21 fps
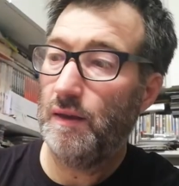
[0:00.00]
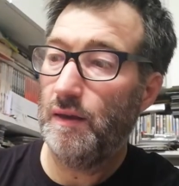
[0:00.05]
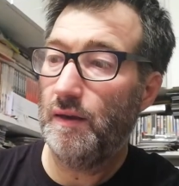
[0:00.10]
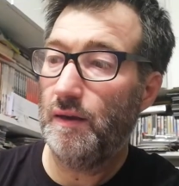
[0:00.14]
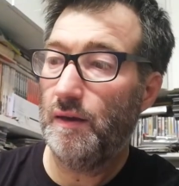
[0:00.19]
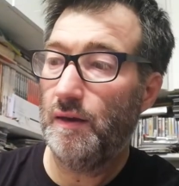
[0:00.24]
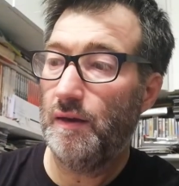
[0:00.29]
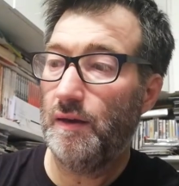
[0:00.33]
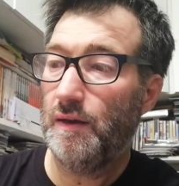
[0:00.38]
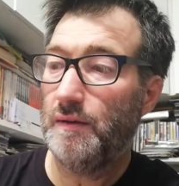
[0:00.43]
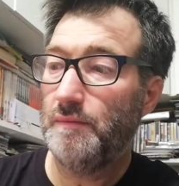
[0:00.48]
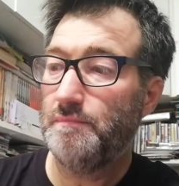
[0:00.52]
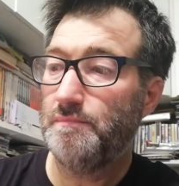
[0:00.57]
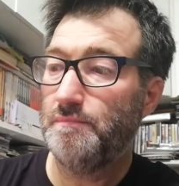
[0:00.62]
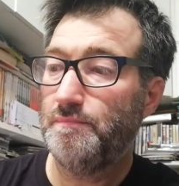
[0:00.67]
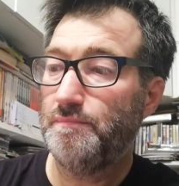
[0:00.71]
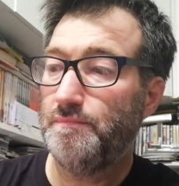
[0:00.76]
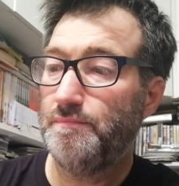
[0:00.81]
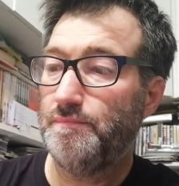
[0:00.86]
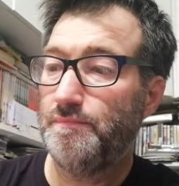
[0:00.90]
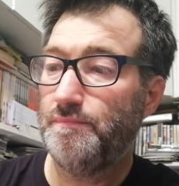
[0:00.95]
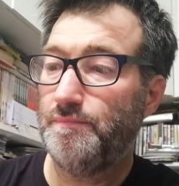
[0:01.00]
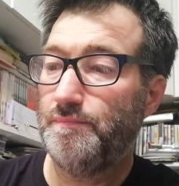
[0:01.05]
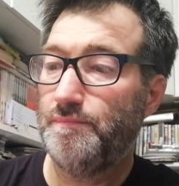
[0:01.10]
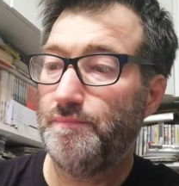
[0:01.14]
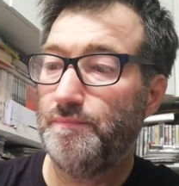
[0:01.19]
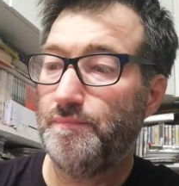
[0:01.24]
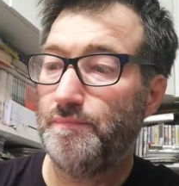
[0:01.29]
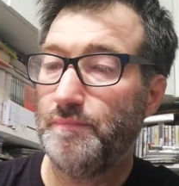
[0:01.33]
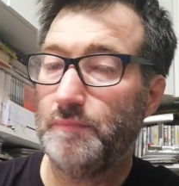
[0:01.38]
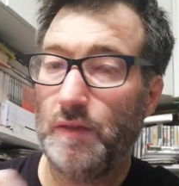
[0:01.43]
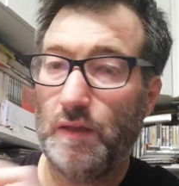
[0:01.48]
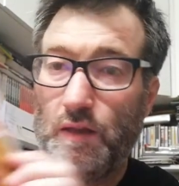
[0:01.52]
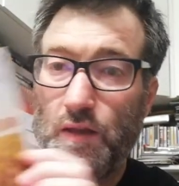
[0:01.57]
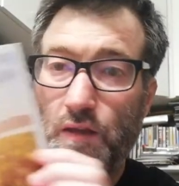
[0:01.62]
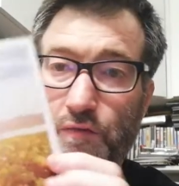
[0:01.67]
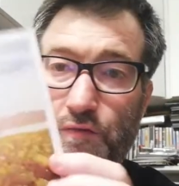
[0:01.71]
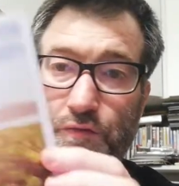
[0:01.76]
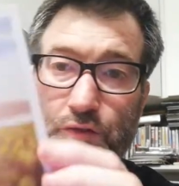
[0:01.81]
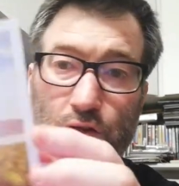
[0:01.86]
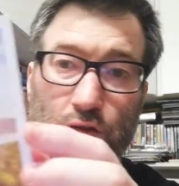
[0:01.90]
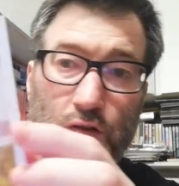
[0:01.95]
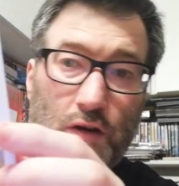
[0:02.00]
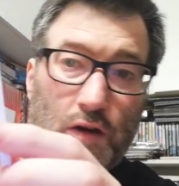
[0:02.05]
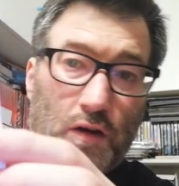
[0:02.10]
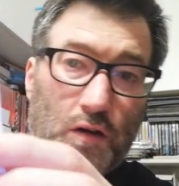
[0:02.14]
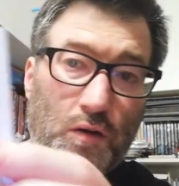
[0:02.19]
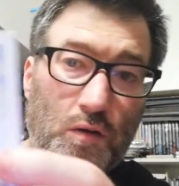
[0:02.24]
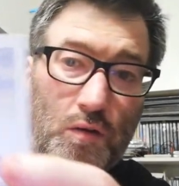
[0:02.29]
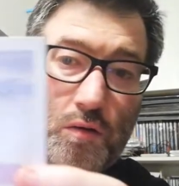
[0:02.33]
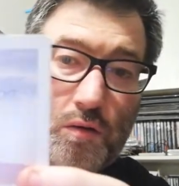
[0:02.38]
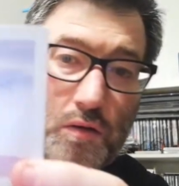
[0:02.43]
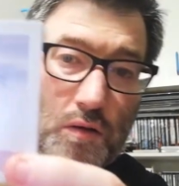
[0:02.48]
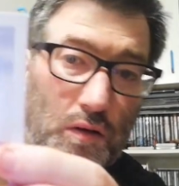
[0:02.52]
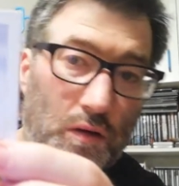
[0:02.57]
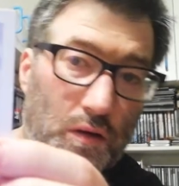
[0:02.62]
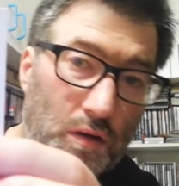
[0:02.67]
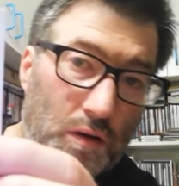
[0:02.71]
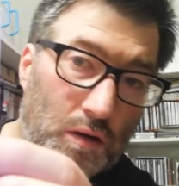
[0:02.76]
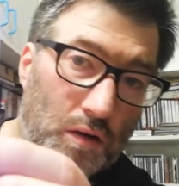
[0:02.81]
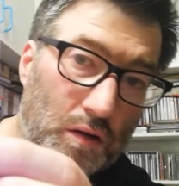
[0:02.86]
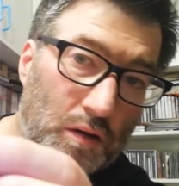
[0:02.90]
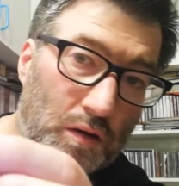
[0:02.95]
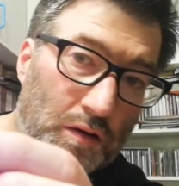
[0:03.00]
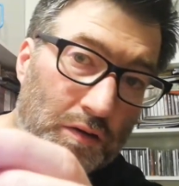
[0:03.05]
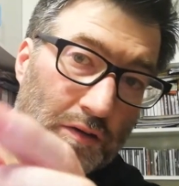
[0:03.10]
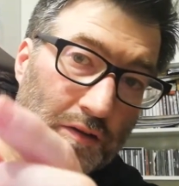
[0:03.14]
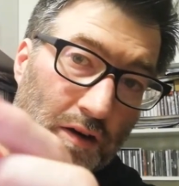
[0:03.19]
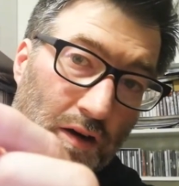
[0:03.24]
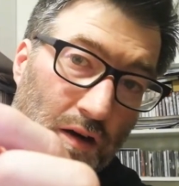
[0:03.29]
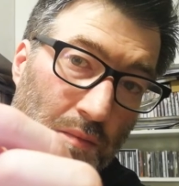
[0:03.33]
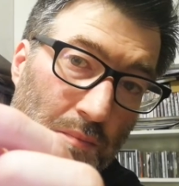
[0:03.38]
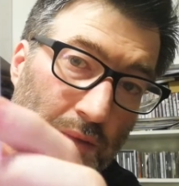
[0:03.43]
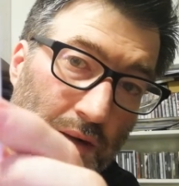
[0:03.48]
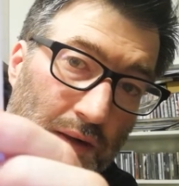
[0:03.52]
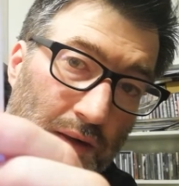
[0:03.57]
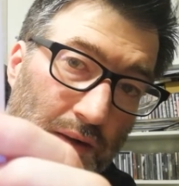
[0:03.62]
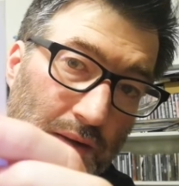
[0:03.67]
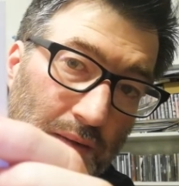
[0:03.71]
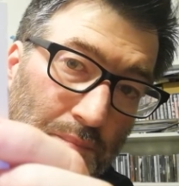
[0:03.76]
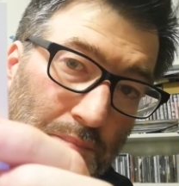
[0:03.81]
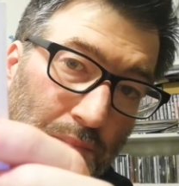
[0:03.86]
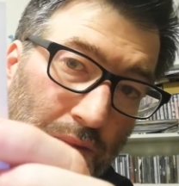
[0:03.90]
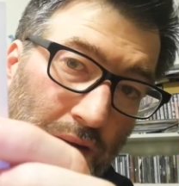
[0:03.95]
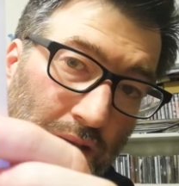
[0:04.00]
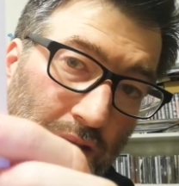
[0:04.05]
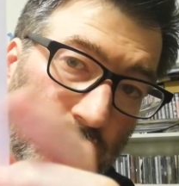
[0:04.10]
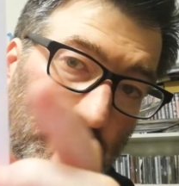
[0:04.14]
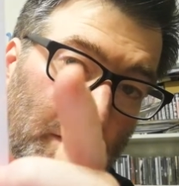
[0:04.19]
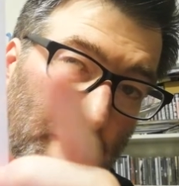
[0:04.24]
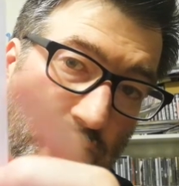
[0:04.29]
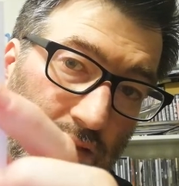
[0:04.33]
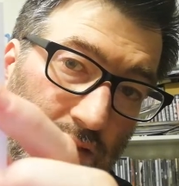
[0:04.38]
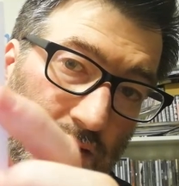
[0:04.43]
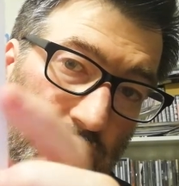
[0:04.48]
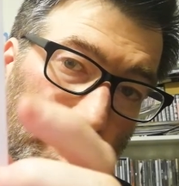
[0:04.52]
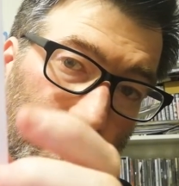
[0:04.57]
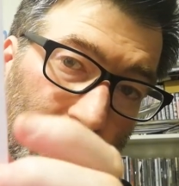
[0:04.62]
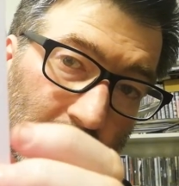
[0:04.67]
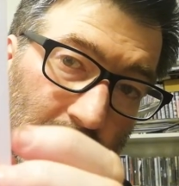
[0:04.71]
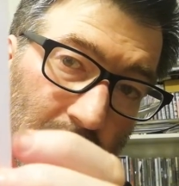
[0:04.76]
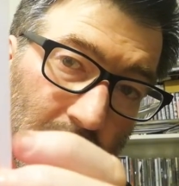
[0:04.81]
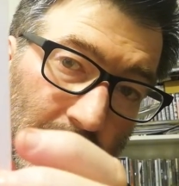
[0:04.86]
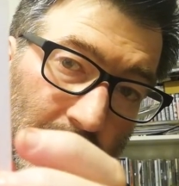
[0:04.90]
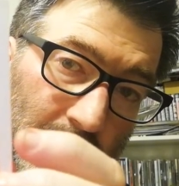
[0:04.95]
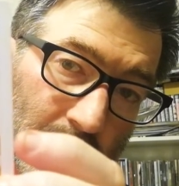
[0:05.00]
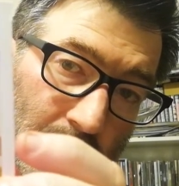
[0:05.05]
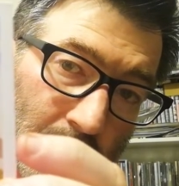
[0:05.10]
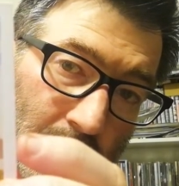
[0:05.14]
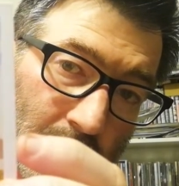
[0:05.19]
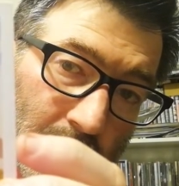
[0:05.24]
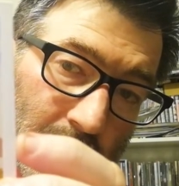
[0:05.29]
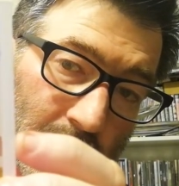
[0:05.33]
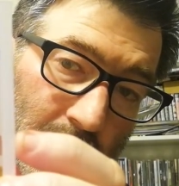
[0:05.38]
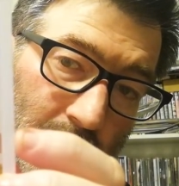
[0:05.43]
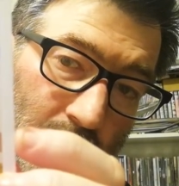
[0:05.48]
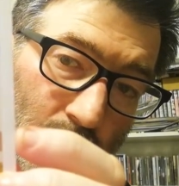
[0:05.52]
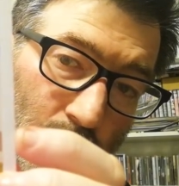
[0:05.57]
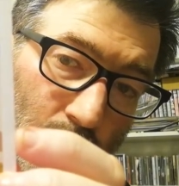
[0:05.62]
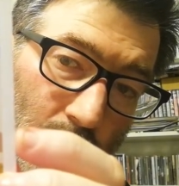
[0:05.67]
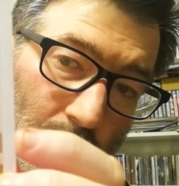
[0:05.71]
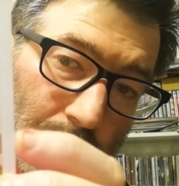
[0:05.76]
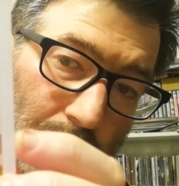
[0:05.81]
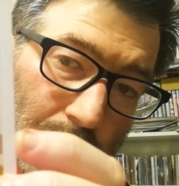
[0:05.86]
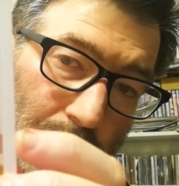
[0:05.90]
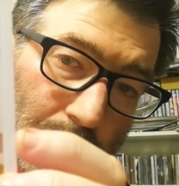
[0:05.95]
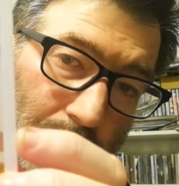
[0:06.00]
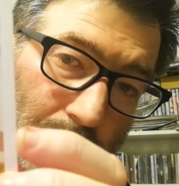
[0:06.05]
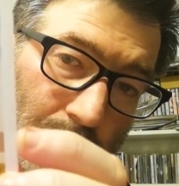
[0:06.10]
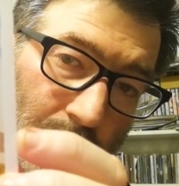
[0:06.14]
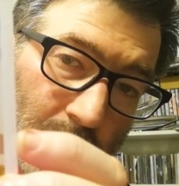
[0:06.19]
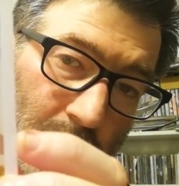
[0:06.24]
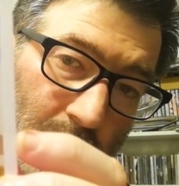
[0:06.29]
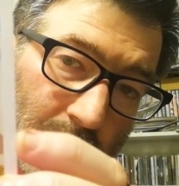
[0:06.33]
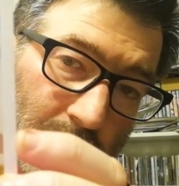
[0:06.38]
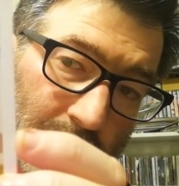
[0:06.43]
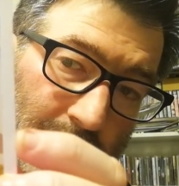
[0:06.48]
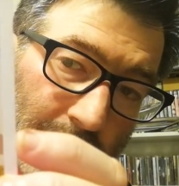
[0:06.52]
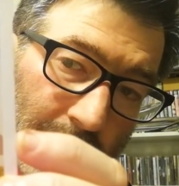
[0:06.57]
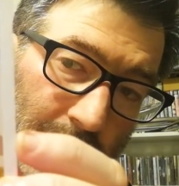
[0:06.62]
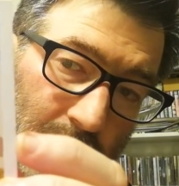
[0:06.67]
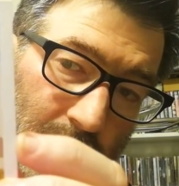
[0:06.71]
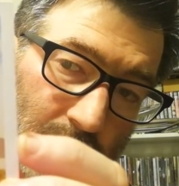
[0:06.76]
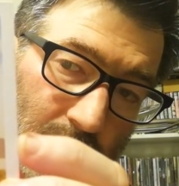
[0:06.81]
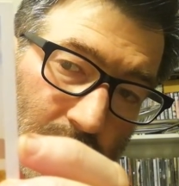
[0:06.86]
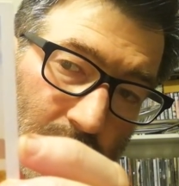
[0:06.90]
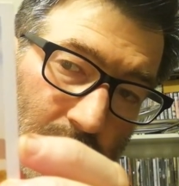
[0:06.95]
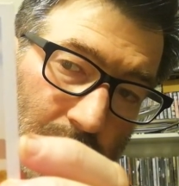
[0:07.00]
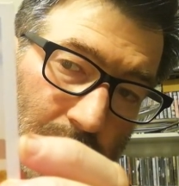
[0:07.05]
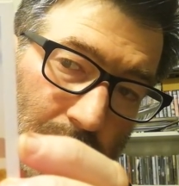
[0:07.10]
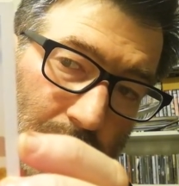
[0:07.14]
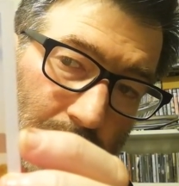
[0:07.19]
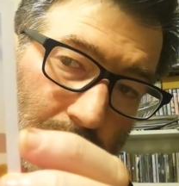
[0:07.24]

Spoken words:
If you know German, please translate me this text.